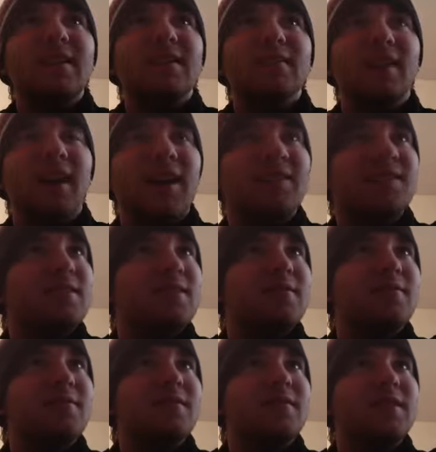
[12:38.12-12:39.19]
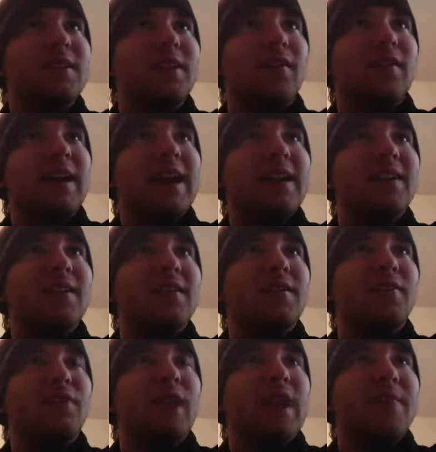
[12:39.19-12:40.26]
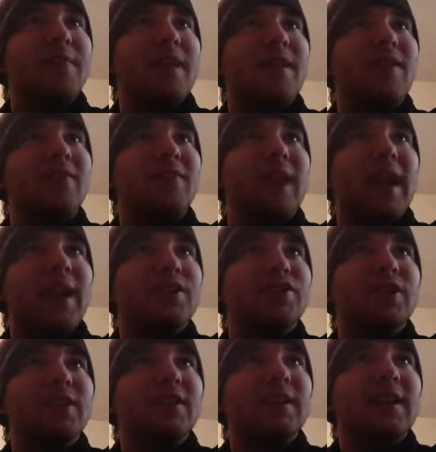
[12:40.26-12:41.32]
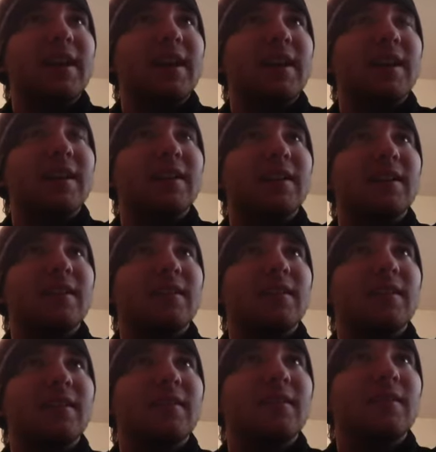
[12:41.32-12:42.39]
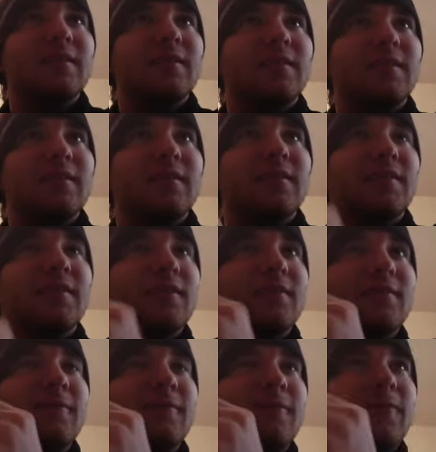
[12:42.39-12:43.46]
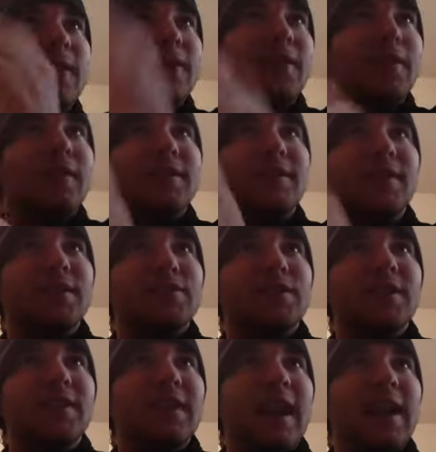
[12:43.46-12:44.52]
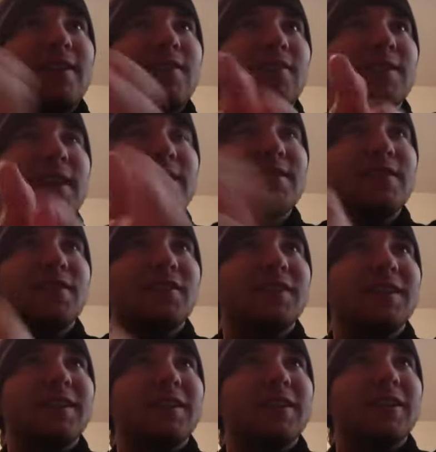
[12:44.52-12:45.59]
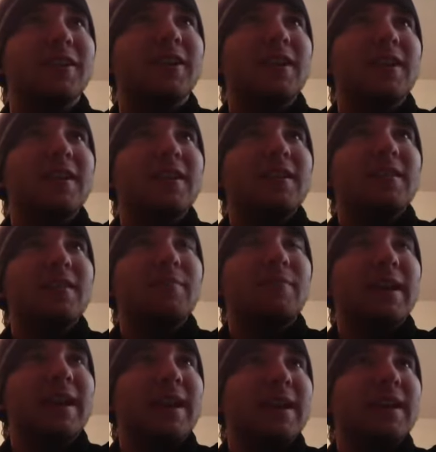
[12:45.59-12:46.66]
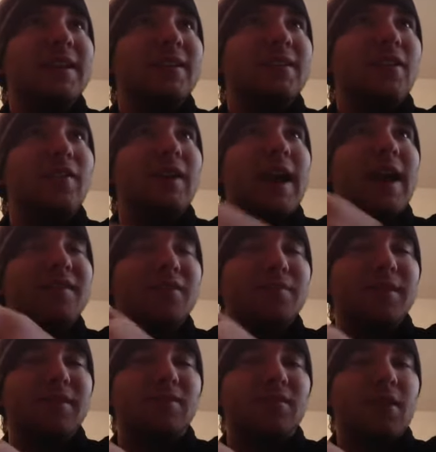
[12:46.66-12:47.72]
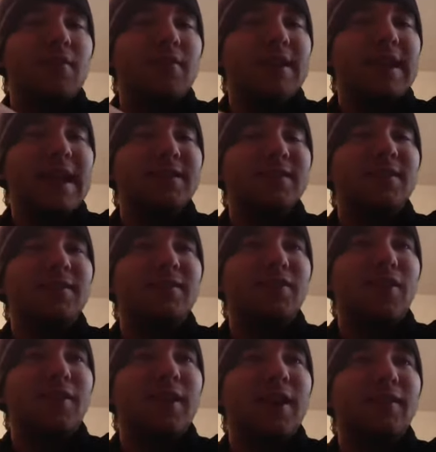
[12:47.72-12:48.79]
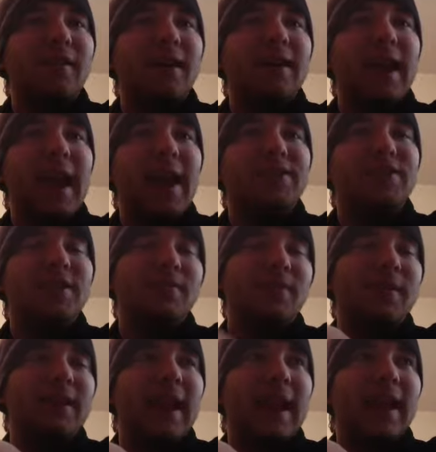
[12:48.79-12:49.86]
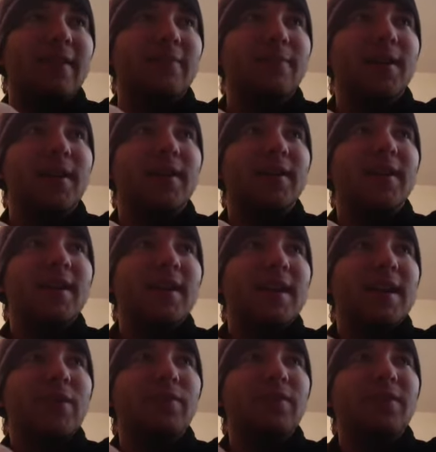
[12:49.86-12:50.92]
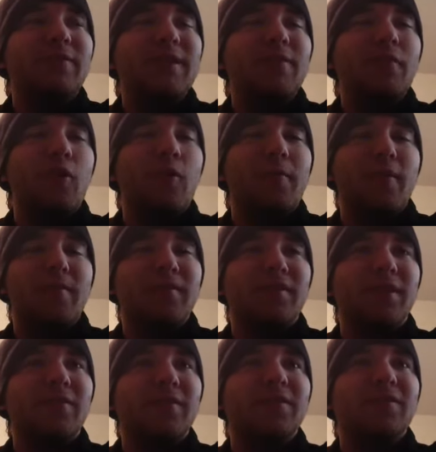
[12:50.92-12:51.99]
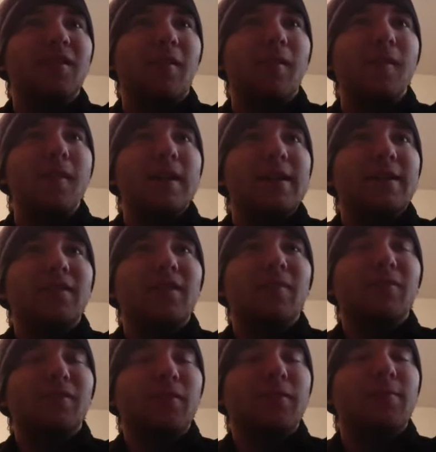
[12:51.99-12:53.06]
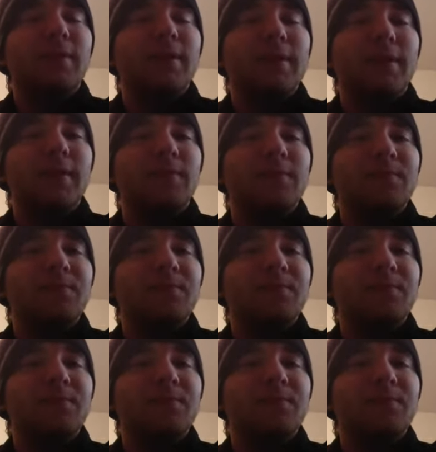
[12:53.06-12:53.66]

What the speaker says: Lots of, you know, it had the right amount of action and fear and tension, and it had you on the edge of your seat. The beginning, you know, it has to be slow. It can't just start out like action. Well, it can, but it would defeat the whole purpose of it. So this episode was pretty good.